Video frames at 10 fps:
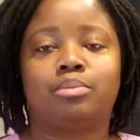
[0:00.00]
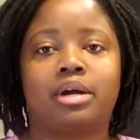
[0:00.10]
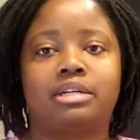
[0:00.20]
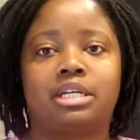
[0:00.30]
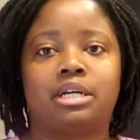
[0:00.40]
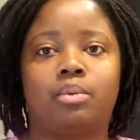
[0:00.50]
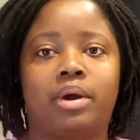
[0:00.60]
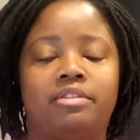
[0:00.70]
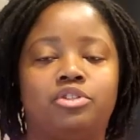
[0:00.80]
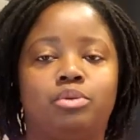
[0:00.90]
pricing in a
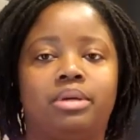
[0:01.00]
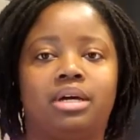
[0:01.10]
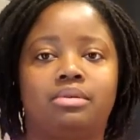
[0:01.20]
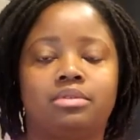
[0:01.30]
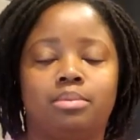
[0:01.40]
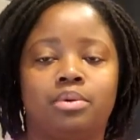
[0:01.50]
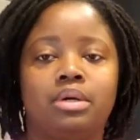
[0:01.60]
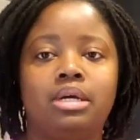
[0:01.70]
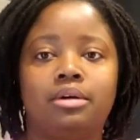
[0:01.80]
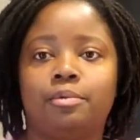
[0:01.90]
way that you'll be comfortable
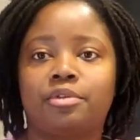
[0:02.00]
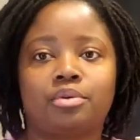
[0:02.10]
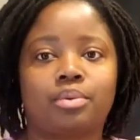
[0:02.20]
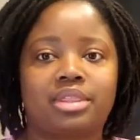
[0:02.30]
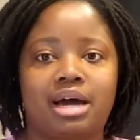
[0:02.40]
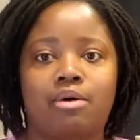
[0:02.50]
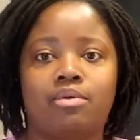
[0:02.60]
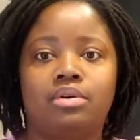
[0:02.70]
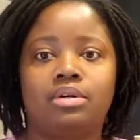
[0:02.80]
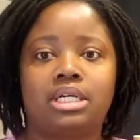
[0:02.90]
with or without
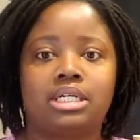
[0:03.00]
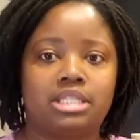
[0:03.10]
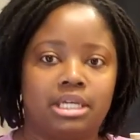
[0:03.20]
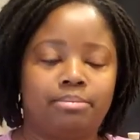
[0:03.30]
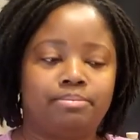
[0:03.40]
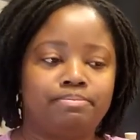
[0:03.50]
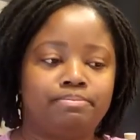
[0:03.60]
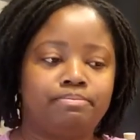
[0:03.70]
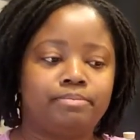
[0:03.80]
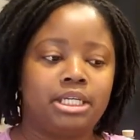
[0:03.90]
a tip.
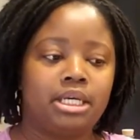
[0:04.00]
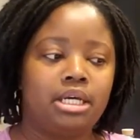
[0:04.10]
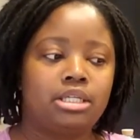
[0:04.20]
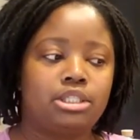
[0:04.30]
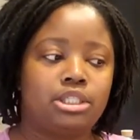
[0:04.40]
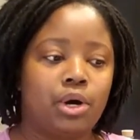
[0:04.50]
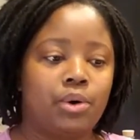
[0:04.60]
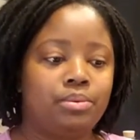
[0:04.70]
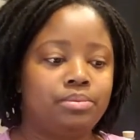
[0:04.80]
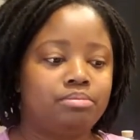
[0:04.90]

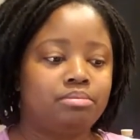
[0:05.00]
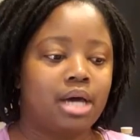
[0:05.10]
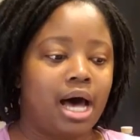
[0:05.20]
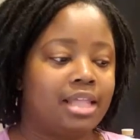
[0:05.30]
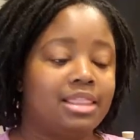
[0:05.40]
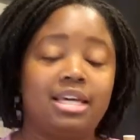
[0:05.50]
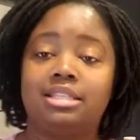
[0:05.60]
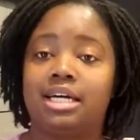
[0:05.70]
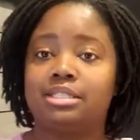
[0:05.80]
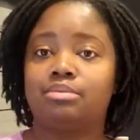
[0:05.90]
So I think
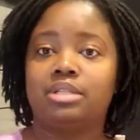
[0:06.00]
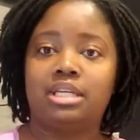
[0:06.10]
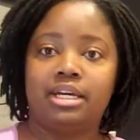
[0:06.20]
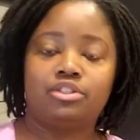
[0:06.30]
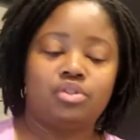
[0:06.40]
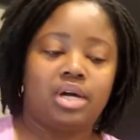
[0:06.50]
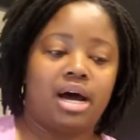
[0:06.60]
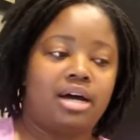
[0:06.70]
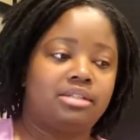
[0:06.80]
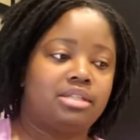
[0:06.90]
that's really it, you
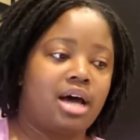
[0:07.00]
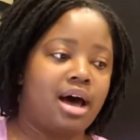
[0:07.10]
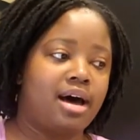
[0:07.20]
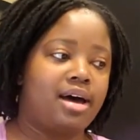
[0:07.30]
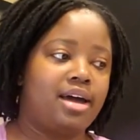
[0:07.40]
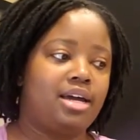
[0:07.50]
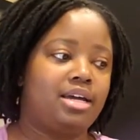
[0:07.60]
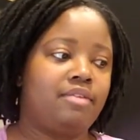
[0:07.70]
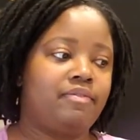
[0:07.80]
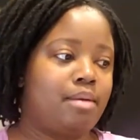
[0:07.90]
guys.
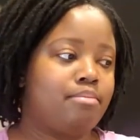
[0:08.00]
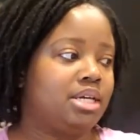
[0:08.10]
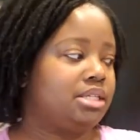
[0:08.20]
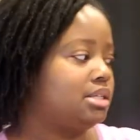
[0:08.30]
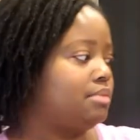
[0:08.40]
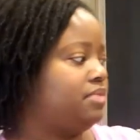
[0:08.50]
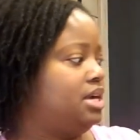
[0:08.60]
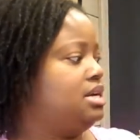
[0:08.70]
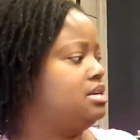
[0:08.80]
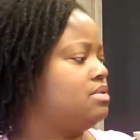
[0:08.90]
If I missed
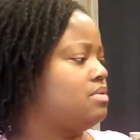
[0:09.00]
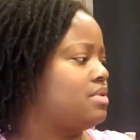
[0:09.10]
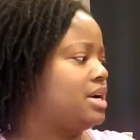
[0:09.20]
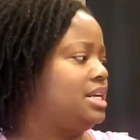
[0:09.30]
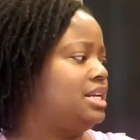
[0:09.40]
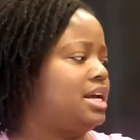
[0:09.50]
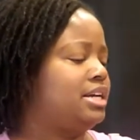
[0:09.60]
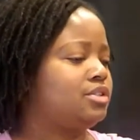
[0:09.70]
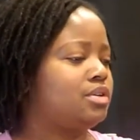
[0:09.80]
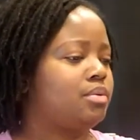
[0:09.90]
something or I didn't
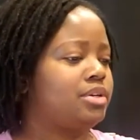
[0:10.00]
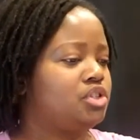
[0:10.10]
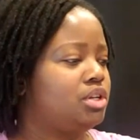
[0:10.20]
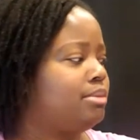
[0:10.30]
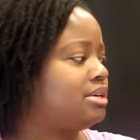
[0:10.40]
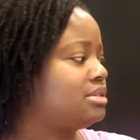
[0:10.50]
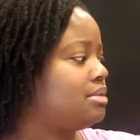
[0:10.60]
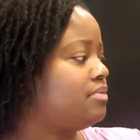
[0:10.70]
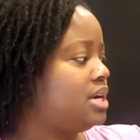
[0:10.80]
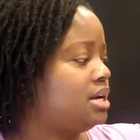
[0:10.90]
answer a question about
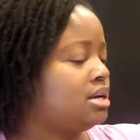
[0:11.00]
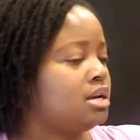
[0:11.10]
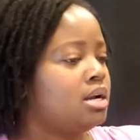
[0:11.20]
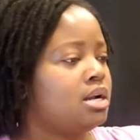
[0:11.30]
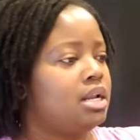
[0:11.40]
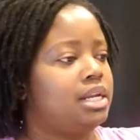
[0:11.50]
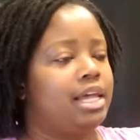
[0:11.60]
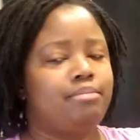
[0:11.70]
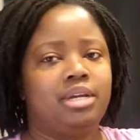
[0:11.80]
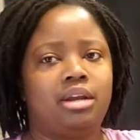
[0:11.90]
something,
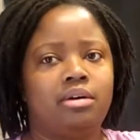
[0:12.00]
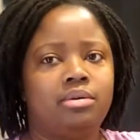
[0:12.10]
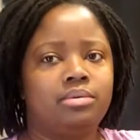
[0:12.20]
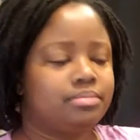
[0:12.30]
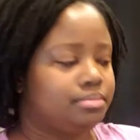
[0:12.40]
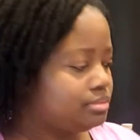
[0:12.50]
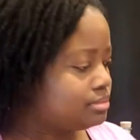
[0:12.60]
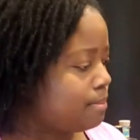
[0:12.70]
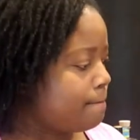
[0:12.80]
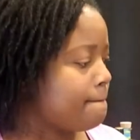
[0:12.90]
let me know.
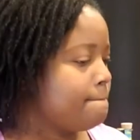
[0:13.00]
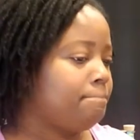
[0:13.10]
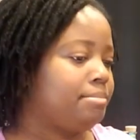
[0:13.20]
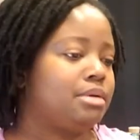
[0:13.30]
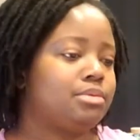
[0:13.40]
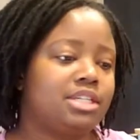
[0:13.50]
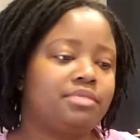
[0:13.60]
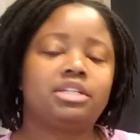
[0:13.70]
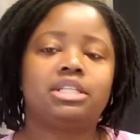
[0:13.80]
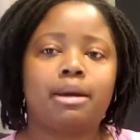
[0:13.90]
I will
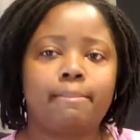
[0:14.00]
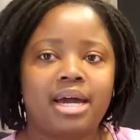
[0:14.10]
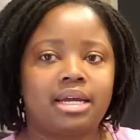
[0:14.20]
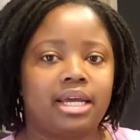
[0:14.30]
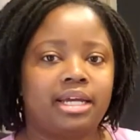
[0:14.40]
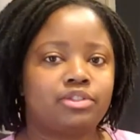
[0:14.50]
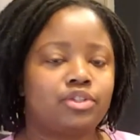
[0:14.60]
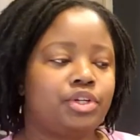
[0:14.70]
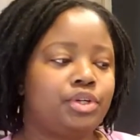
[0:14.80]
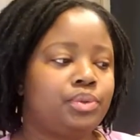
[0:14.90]
definitely come back and answer
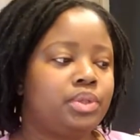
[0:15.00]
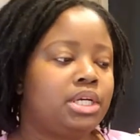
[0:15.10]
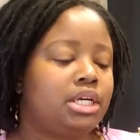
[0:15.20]
you.